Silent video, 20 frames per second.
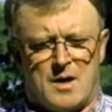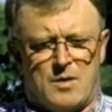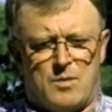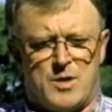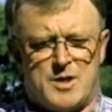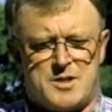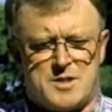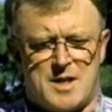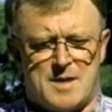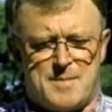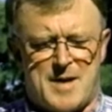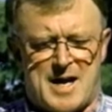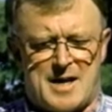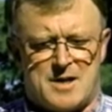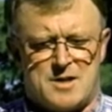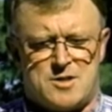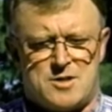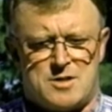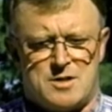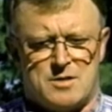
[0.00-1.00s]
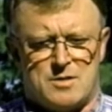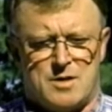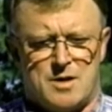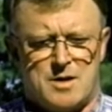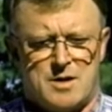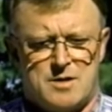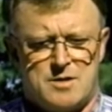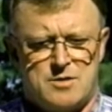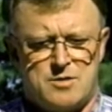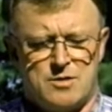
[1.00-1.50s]
which they managed to
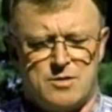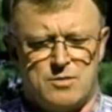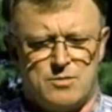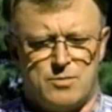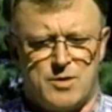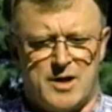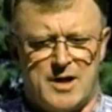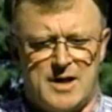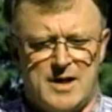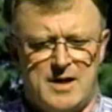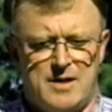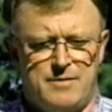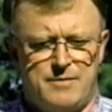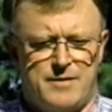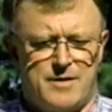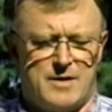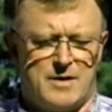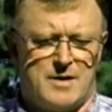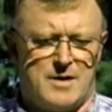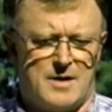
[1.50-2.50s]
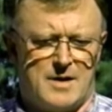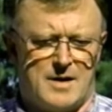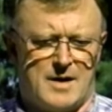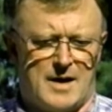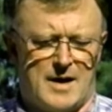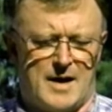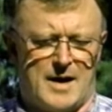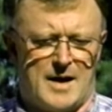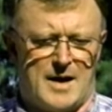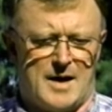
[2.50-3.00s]
to relieve,
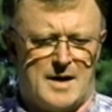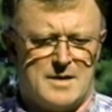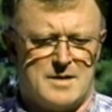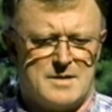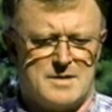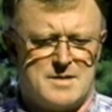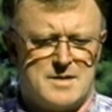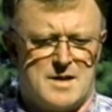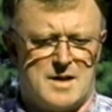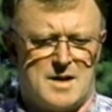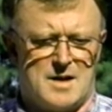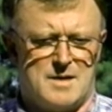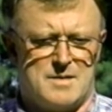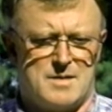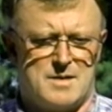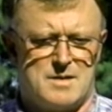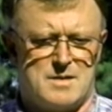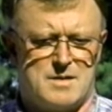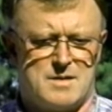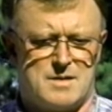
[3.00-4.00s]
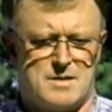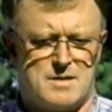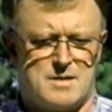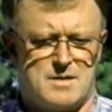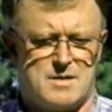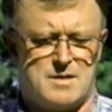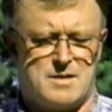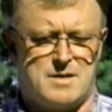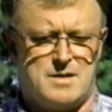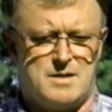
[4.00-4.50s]
and uh,
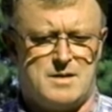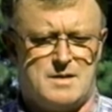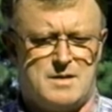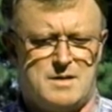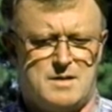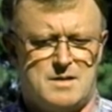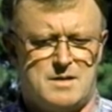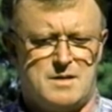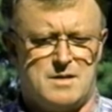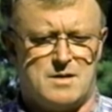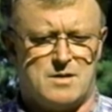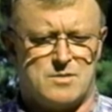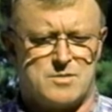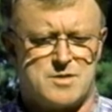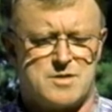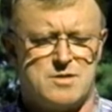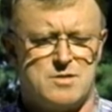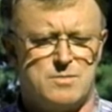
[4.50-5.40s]
you know Stu